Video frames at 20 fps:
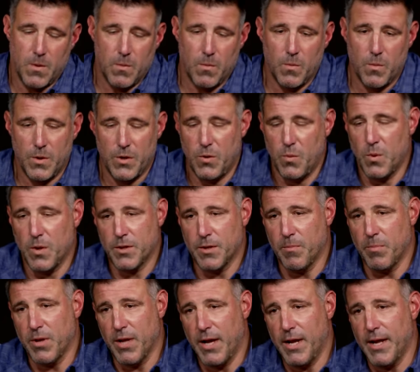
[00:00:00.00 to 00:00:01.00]
when you want the
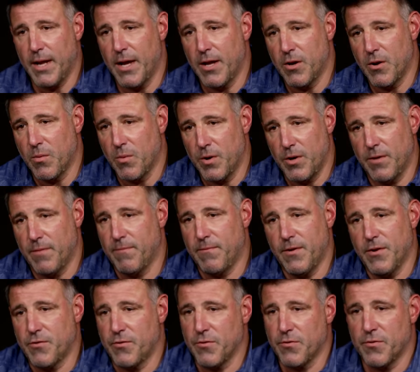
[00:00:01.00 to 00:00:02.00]
play to end or when the
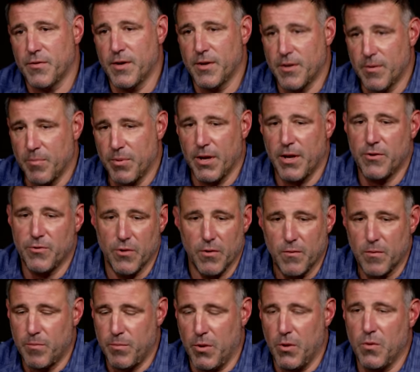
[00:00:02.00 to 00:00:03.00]
officials think the play's
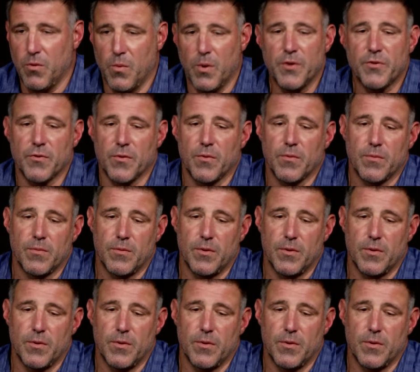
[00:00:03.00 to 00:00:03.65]
over, blow the whistle.